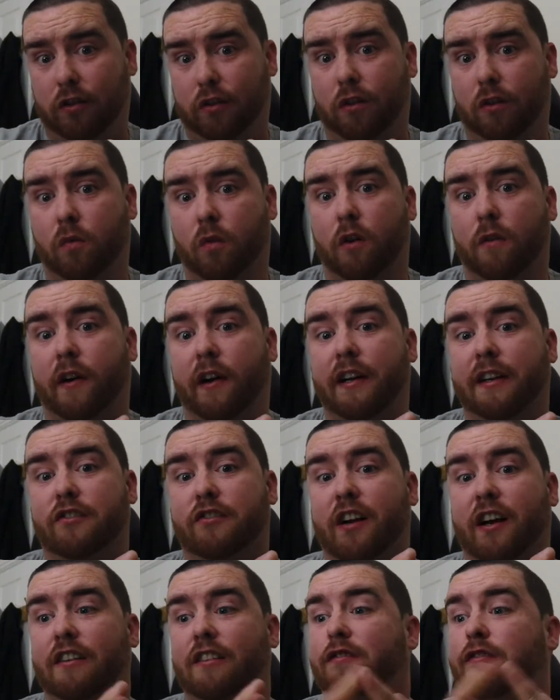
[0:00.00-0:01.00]
one of my
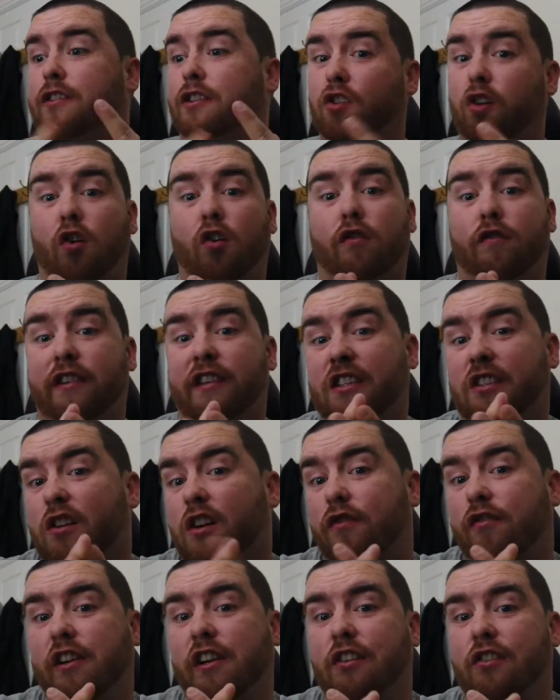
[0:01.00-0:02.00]
interests. Photography is
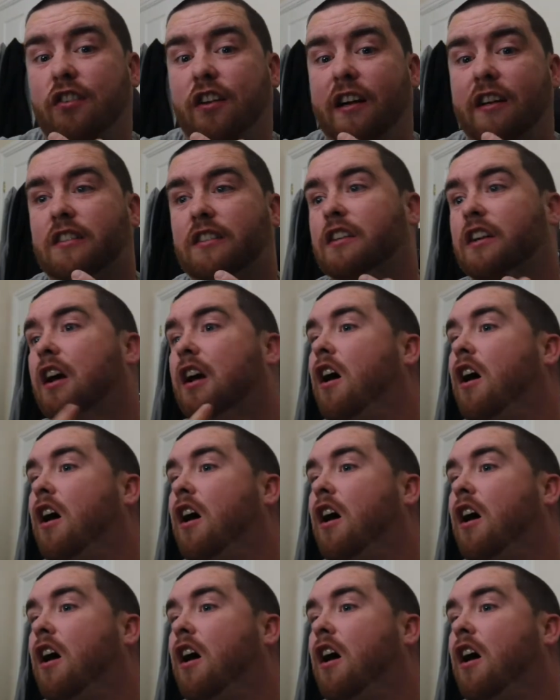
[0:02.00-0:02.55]
another interest.